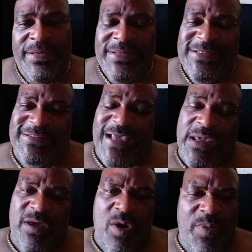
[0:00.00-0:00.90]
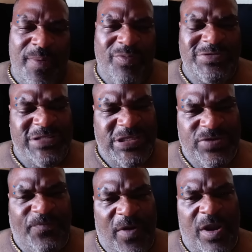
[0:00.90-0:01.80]
He's like, cuz, what set
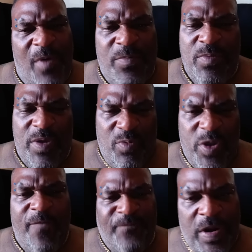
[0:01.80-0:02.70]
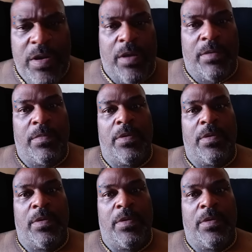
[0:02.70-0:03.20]
you from? I mean, where you from?